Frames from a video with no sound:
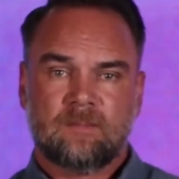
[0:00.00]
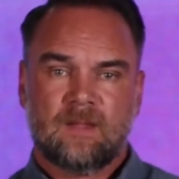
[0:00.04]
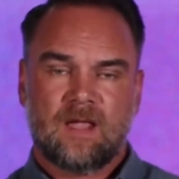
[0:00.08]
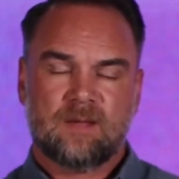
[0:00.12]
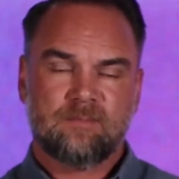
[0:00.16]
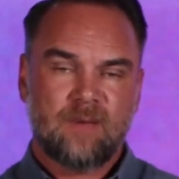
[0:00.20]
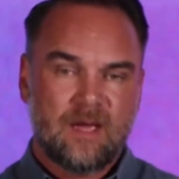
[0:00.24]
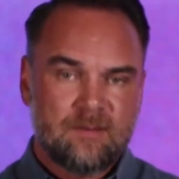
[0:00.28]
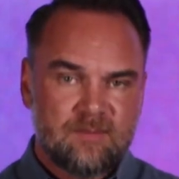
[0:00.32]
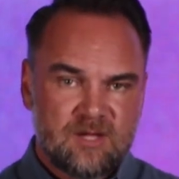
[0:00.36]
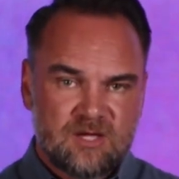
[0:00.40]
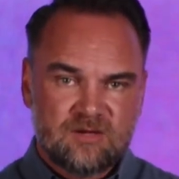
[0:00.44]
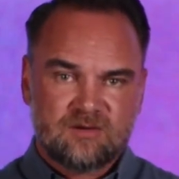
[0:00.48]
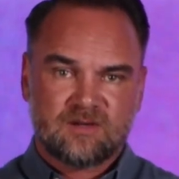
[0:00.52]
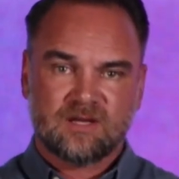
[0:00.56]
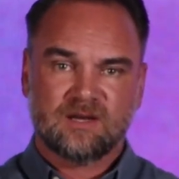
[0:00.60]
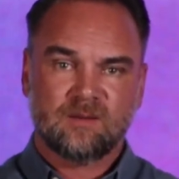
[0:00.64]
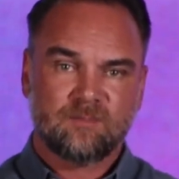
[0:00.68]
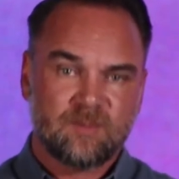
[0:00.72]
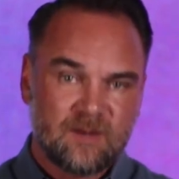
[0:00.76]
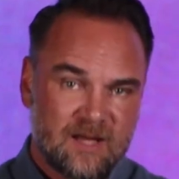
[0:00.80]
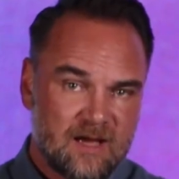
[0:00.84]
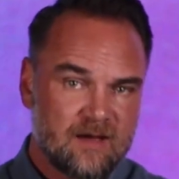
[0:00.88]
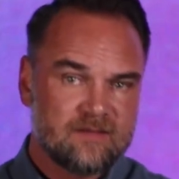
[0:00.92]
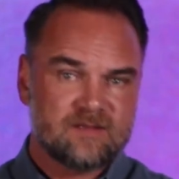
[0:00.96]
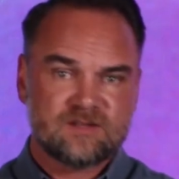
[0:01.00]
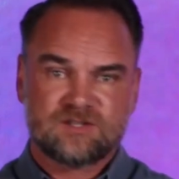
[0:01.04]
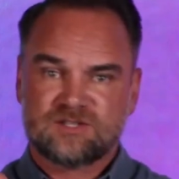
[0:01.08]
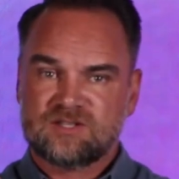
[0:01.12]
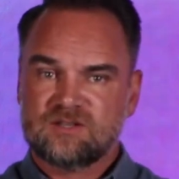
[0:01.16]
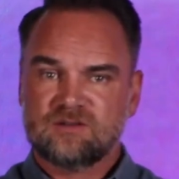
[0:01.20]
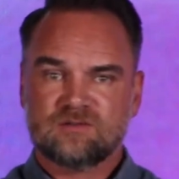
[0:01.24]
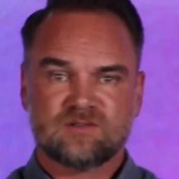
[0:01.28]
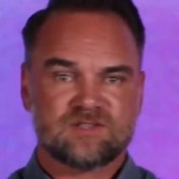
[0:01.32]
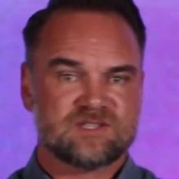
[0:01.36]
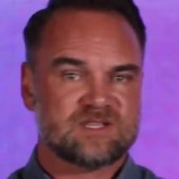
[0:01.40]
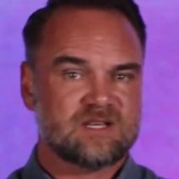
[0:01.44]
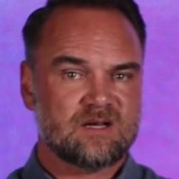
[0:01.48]
and maybe you can apply this
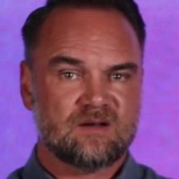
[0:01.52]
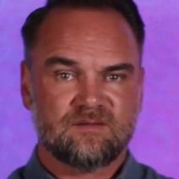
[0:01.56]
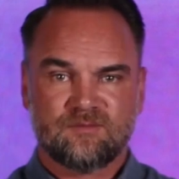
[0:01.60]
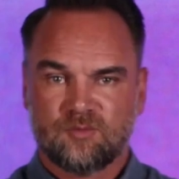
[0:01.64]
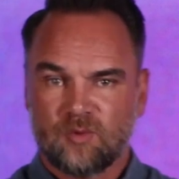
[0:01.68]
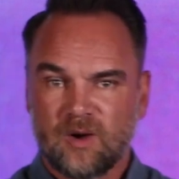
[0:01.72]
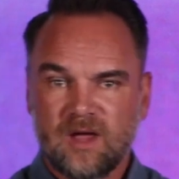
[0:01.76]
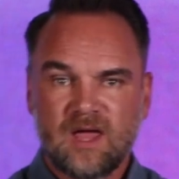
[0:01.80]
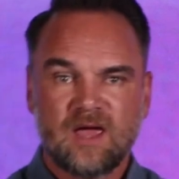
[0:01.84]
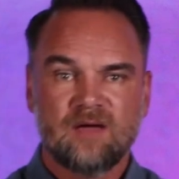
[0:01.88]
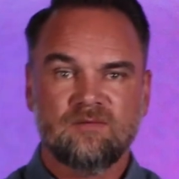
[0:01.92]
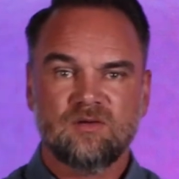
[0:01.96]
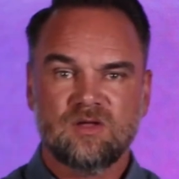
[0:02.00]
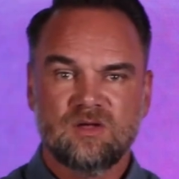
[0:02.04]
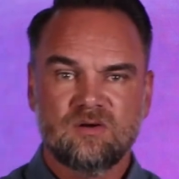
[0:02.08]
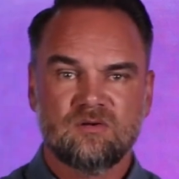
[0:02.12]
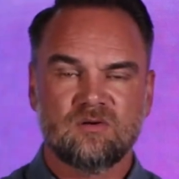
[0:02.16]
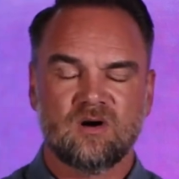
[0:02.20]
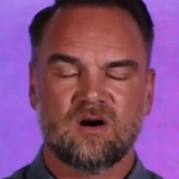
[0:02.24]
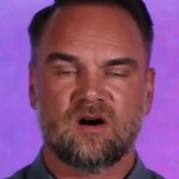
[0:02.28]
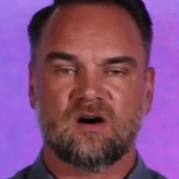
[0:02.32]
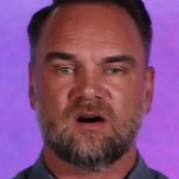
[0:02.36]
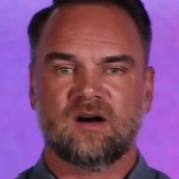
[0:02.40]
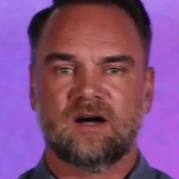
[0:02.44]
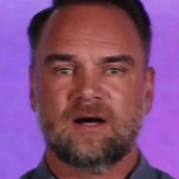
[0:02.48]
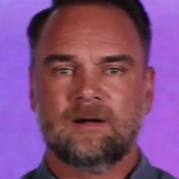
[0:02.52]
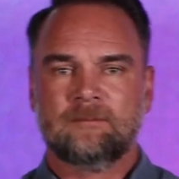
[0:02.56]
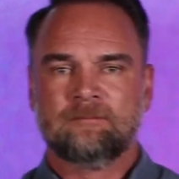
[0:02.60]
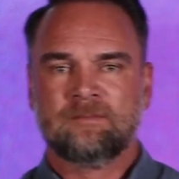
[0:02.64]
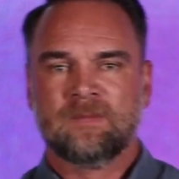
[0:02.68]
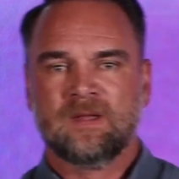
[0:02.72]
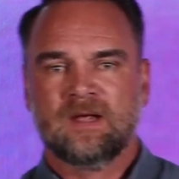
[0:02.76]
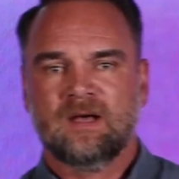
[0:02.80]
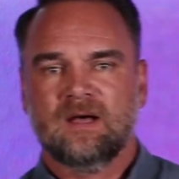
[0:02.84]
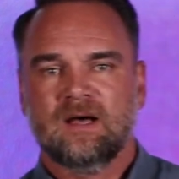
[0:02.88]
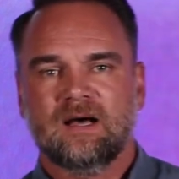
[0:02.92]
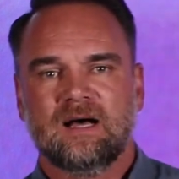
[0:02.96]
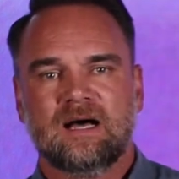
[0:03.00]
to yourself wherever you are,
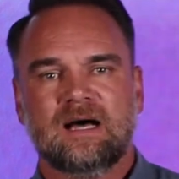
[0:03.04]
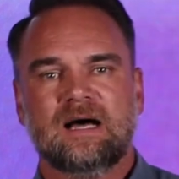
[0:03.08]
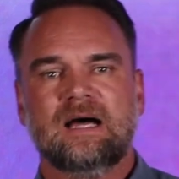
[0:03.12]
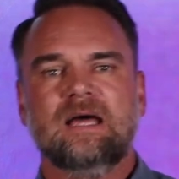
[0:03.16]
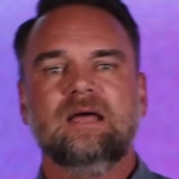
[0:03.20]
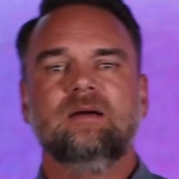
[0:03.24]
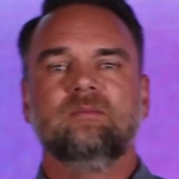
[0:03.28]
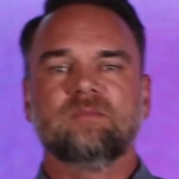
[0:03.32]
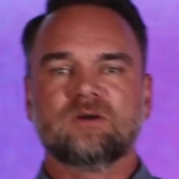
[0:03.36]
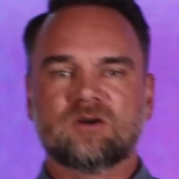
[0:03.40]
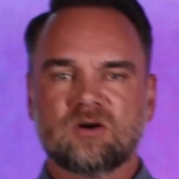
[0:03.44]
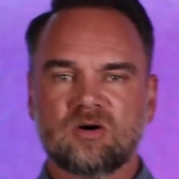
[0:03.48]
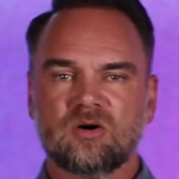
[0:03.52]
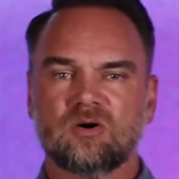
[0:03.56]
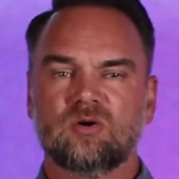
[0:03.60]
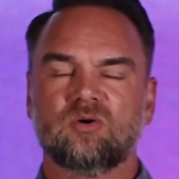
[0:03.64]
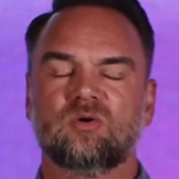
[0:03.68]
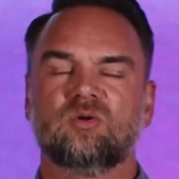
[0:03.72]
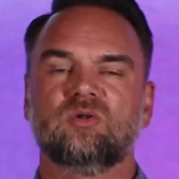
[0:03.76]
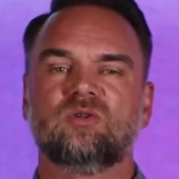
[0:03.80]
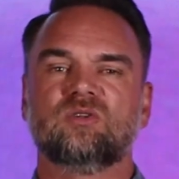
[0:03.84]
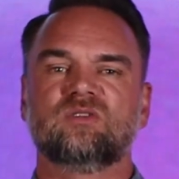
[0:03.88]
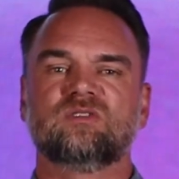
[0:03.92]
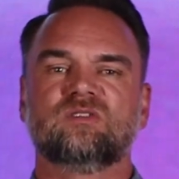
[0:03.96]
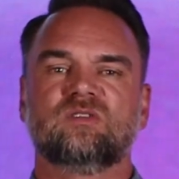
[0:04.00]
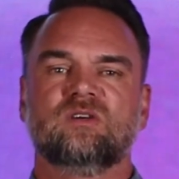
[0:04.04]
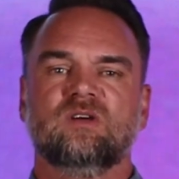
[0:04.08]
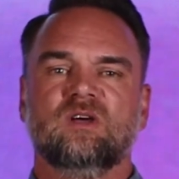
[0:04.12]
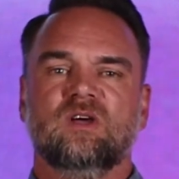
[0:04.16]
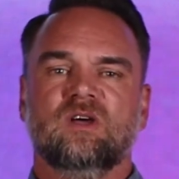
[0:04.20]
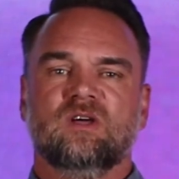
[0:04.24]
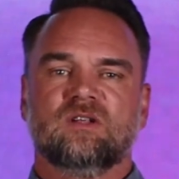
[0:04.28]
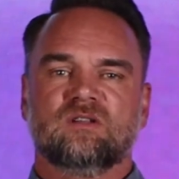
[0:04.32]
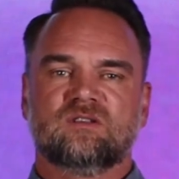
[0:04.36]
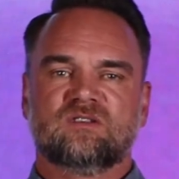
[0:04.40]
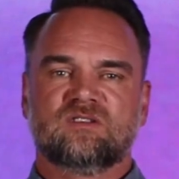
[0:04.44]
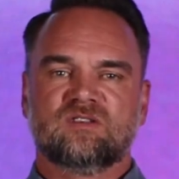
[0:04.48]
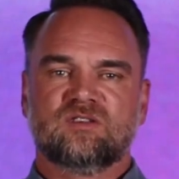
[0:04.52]
I am called
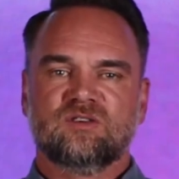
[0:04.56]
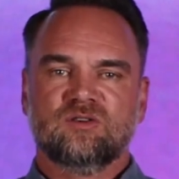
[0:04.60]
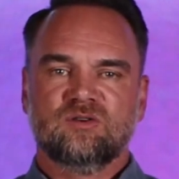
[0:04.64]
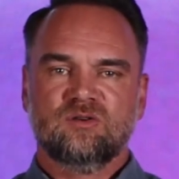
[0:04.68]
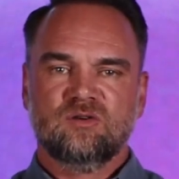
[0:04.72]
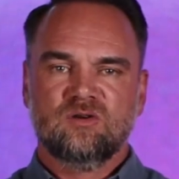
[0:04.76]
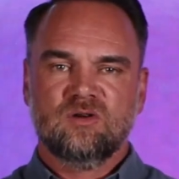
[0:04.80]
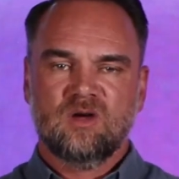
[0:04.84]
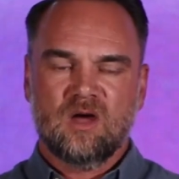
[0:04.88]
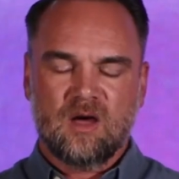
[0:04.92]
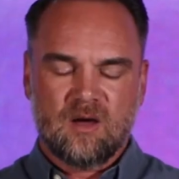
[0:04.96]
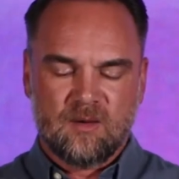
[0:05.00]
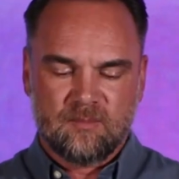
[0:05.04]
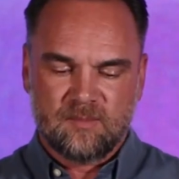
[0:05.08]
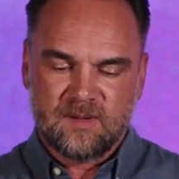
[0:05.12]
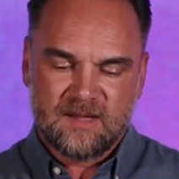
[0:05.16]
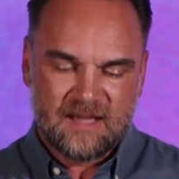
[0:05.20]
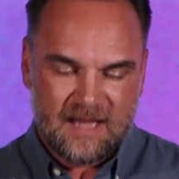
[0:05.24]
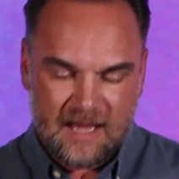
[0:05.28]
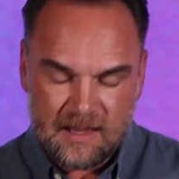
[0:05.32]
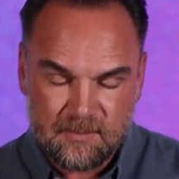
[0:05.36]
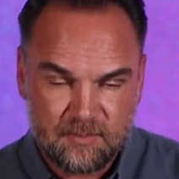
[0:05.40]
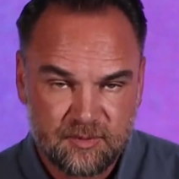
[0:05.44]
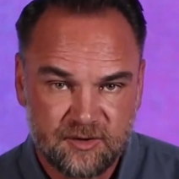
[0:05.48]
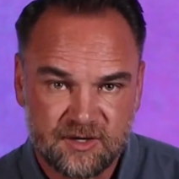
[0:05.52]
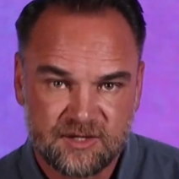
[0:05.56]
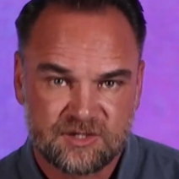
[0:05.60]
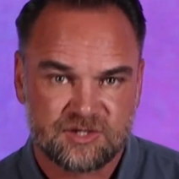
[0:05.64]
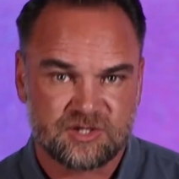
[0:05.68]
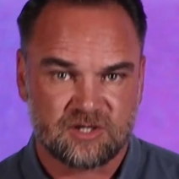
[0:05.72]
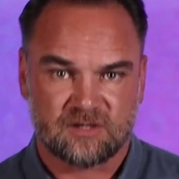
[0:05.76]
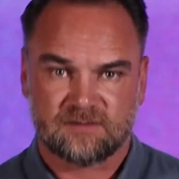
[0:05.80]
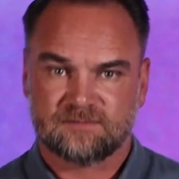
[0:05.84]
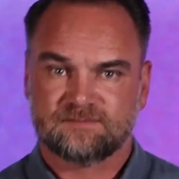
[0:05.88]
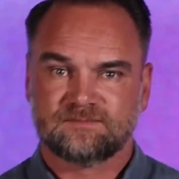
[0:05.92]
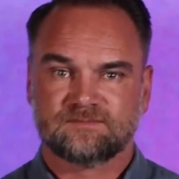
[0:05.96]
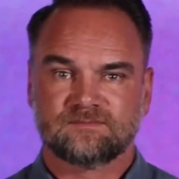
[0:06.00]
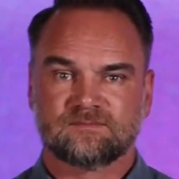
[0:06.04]
to be a
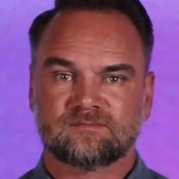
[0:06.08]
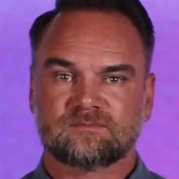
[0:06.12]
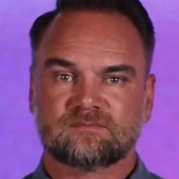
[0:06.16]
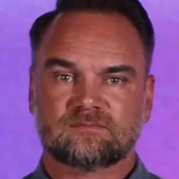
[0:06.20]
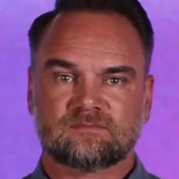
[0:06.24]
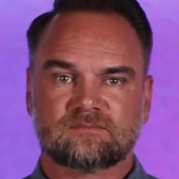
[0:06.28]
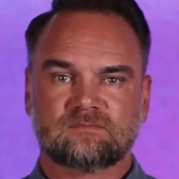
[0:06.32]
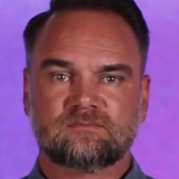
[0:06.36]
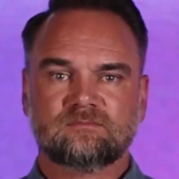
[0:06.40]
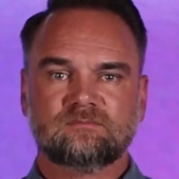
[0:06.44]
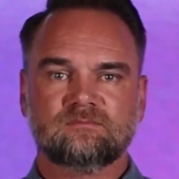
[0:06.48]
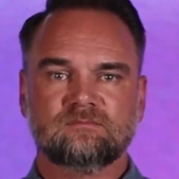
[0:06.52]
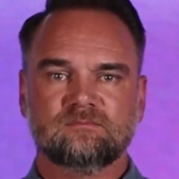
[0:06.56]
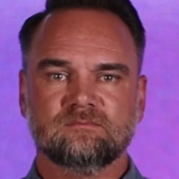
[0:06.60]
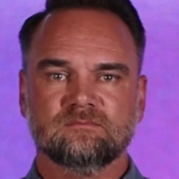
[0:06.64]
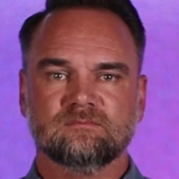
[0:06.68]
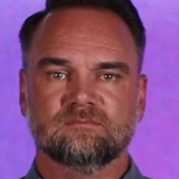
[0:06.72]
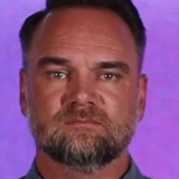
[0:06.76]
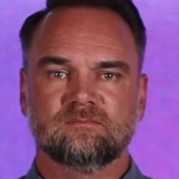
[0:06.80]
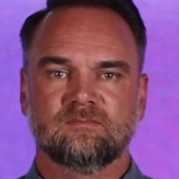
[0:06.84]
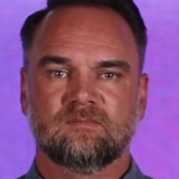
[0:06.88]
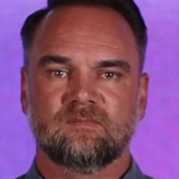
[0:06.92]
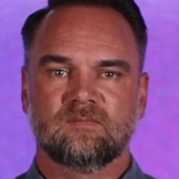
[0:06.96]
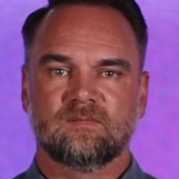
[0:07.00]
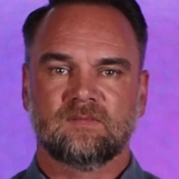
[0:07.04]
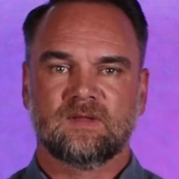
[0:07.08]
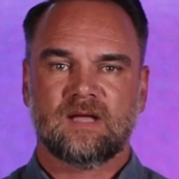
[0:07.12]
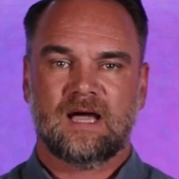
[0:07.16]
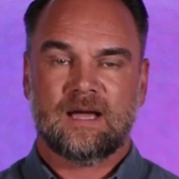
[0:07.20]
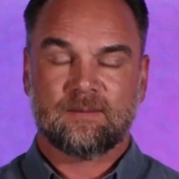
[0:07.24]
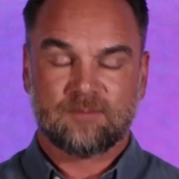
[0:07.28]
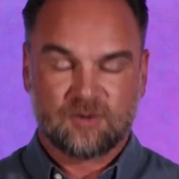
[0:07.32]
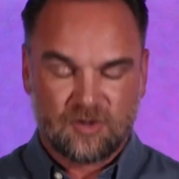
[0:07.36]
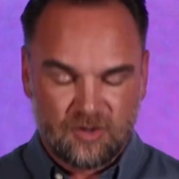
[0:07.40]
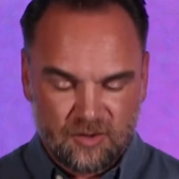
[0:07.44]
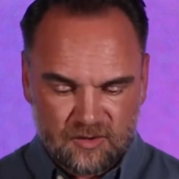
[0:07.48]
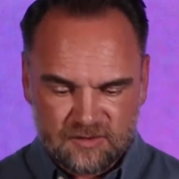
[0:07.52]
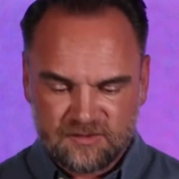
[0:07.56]
preacher.
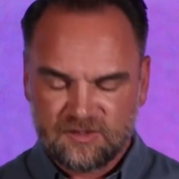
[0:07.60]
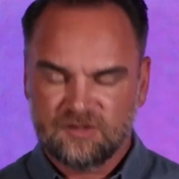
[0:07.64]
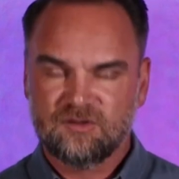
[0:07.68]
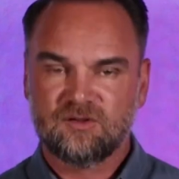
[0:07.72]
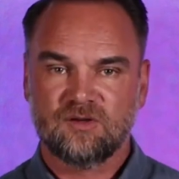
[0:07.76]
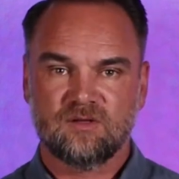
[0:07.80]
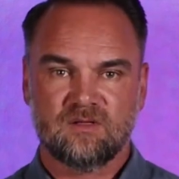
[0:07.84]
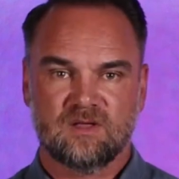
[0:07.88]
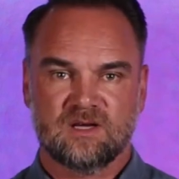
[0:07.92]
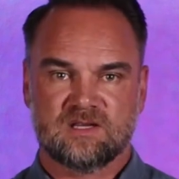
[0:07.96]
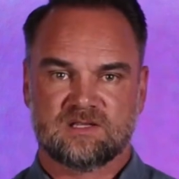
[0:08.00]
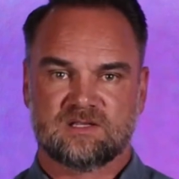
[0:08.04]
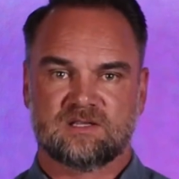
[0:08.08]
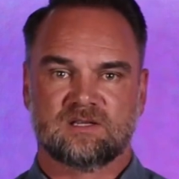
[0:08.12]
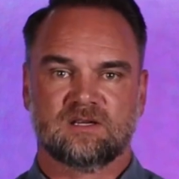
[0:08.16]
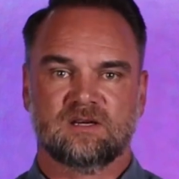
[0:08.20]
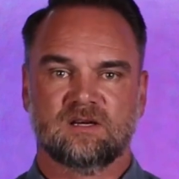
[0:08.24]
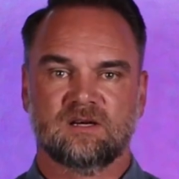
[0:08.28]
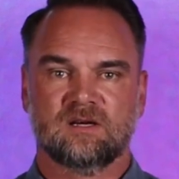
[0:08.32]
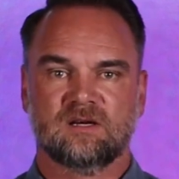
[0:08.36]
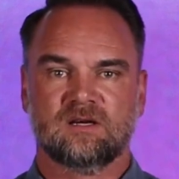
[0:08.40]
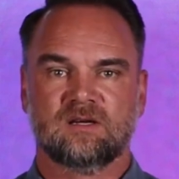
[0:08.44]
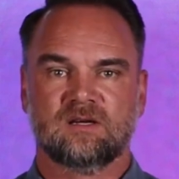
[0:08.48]
I'm called to do this.